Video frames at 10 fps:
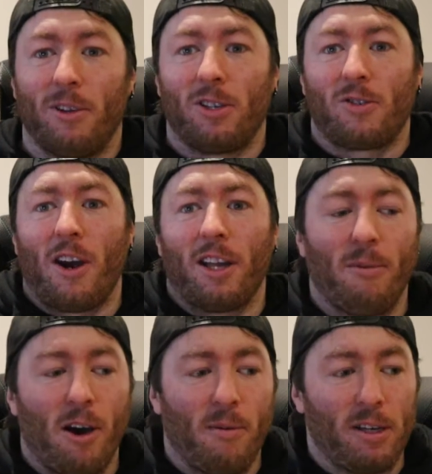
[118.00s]
Australia at
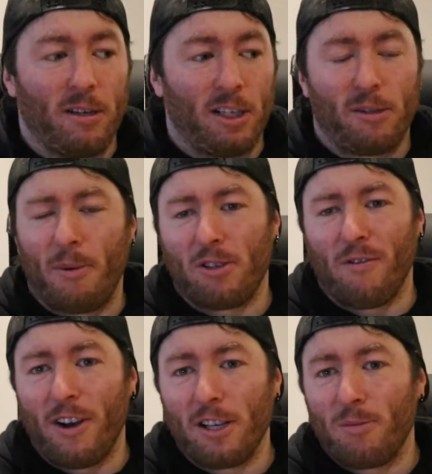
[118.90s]
the moment, especially
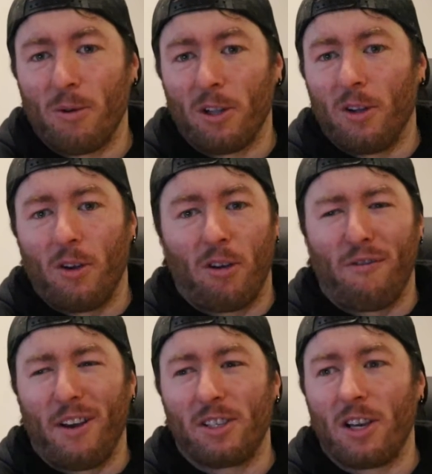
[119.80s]
on Facebook, and a lot of
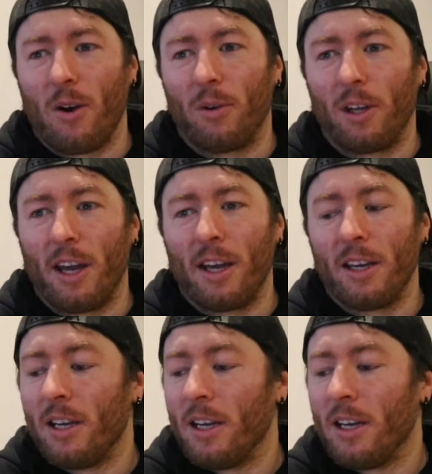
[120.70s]
fakes going on there.